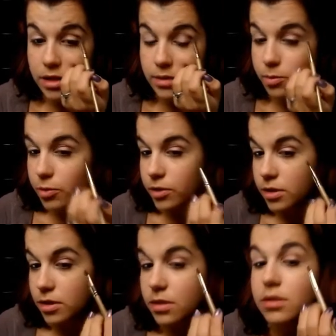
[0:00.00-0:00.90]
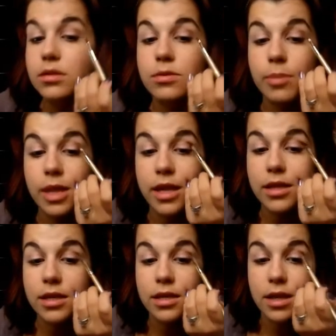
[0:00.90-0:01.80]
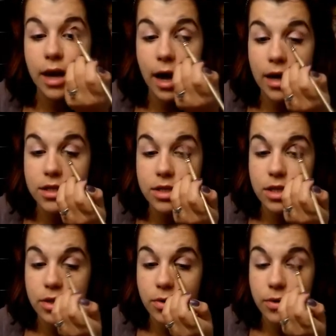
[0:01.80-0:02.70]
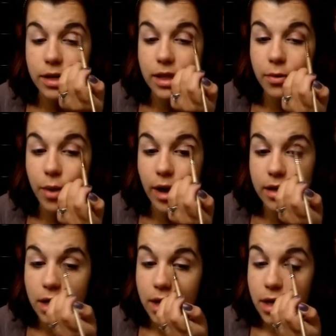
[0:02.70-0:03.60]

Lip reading: it's important to blend in the eyeshadow really well